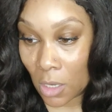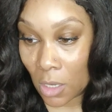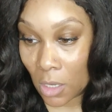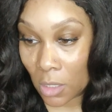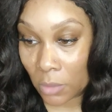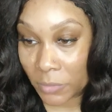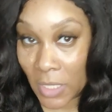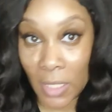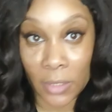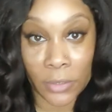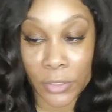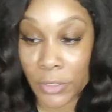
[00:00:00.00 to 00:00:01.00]
um,
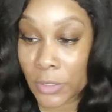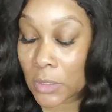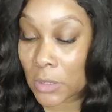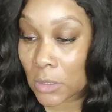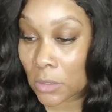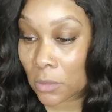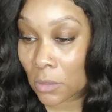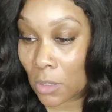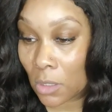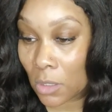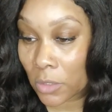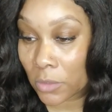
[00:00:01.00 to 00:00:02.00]
dollars
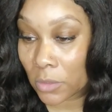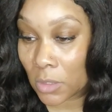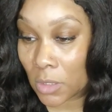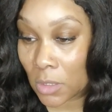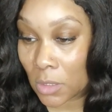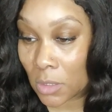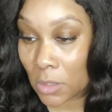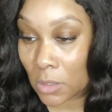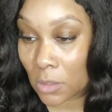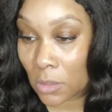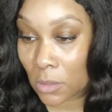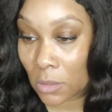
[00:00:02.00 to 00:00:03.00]
on
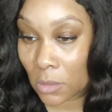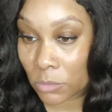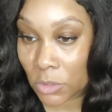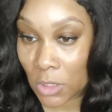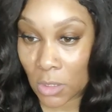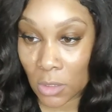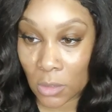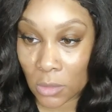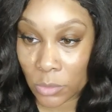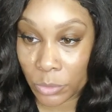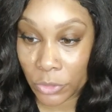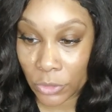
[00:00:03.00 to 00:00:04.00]
the I'm trying to get
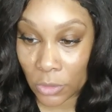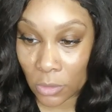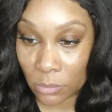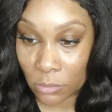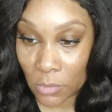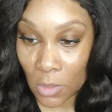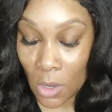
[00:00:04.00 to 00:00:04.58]
it to pull up